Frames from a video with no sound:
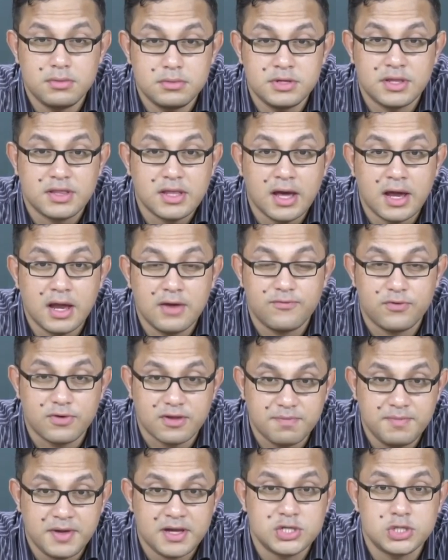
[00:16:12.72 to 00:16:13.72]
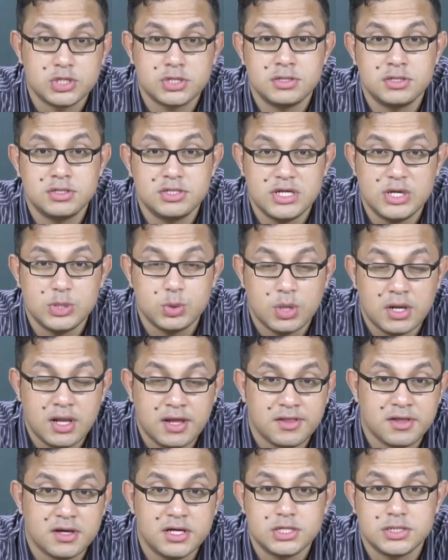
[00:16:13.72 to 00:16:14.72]
desire for expansion,
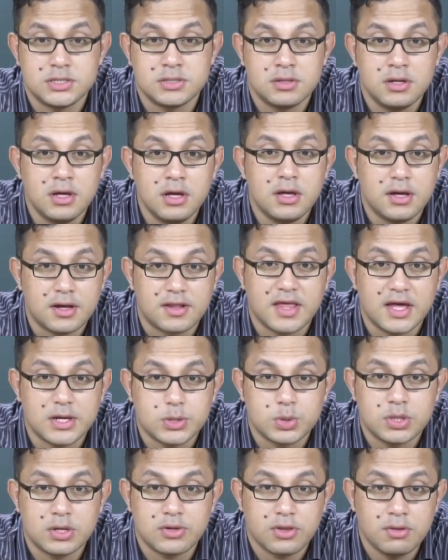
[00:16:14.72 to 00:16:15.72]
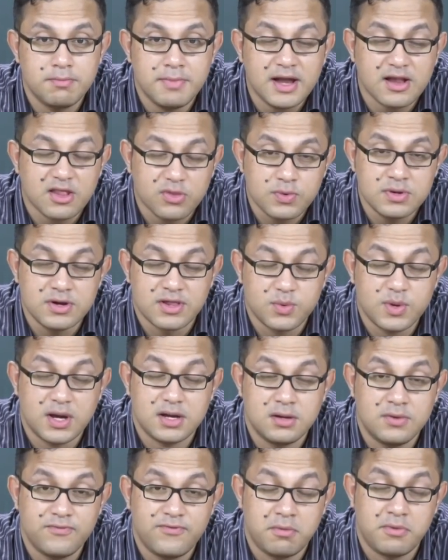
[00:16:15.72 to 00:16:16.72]
territorialization, etc. So Mansfield is
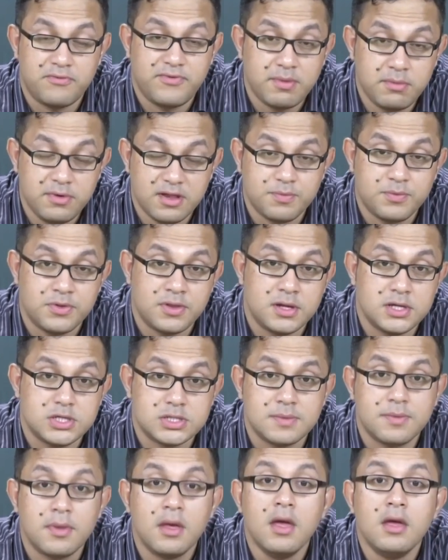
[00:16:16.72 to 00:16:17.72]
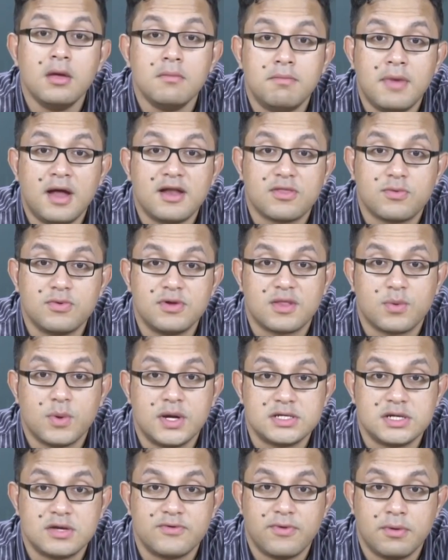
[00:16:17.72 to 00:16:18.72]
writing from a feminist position. Mansfield is
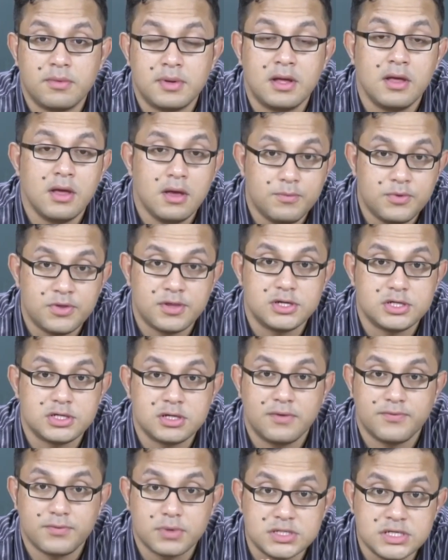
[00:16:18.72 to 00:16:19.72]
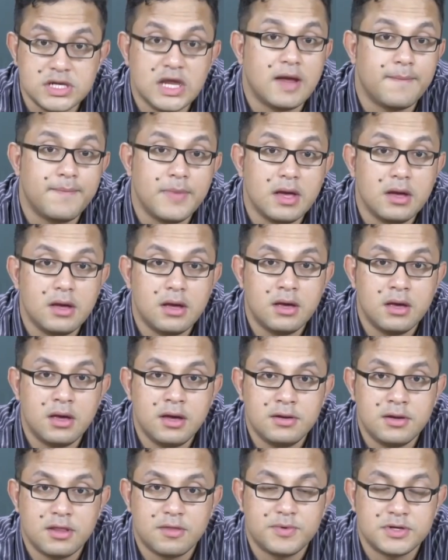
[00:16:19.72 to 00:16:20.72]
writing from a position of critique uh,
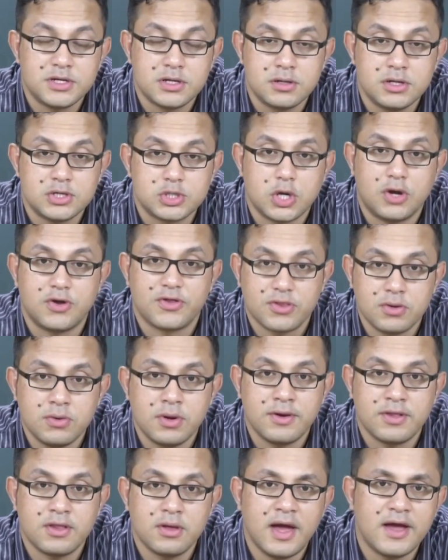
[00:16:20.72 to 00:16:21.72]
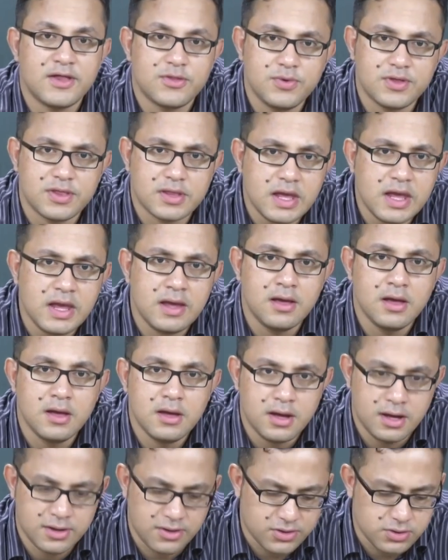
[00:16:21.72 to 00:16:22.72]
in this particular short story. So as we see,
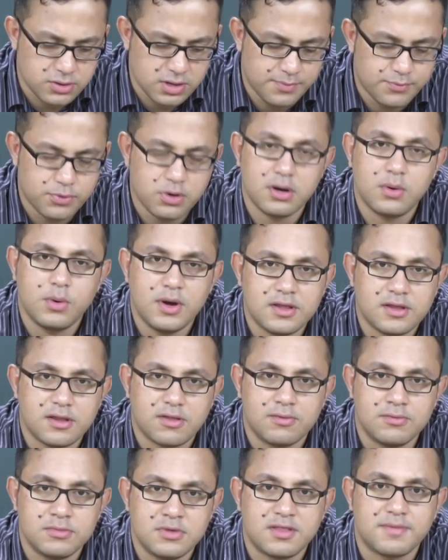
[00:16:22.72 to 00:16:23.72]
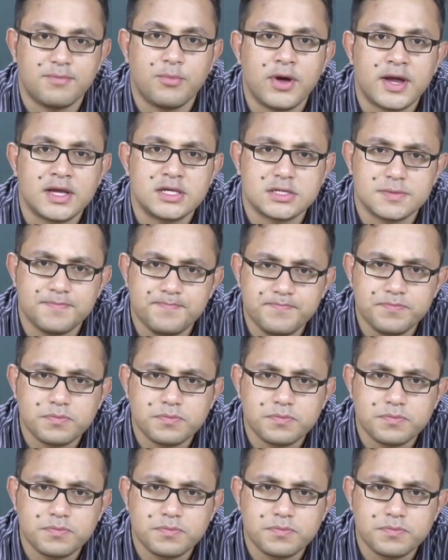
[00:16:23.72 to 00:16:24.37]
as the story progresses from this point,